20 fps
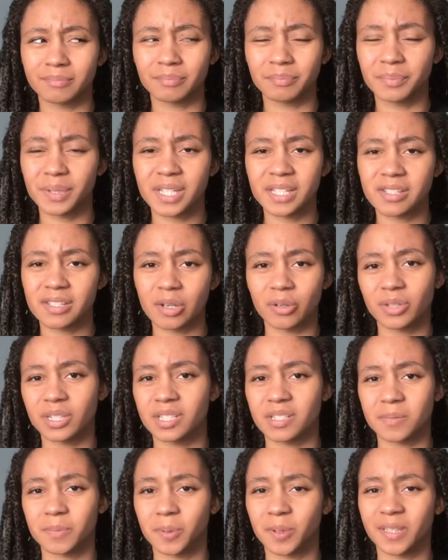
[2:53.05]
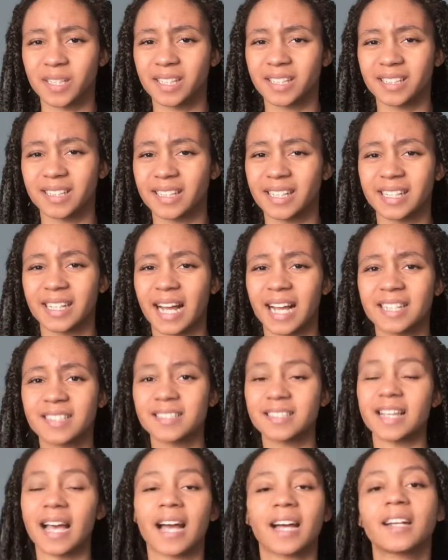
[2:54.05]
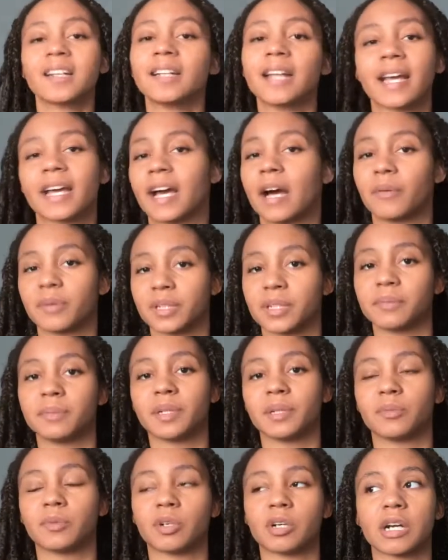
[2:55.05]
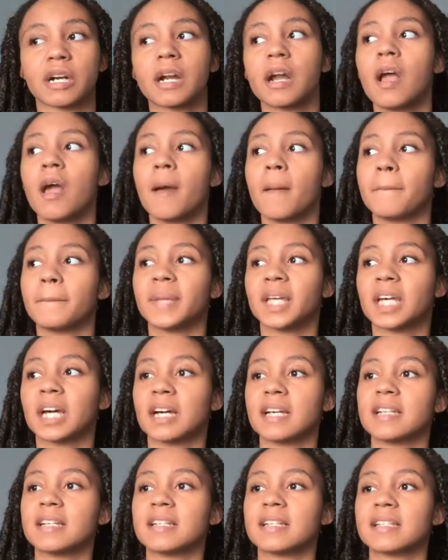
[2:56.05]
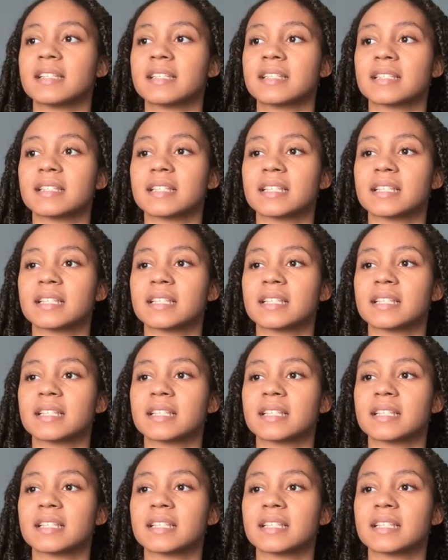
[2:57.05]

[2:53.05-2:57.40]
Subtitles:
be so disappointed, and I couldn't hang out with them anymore because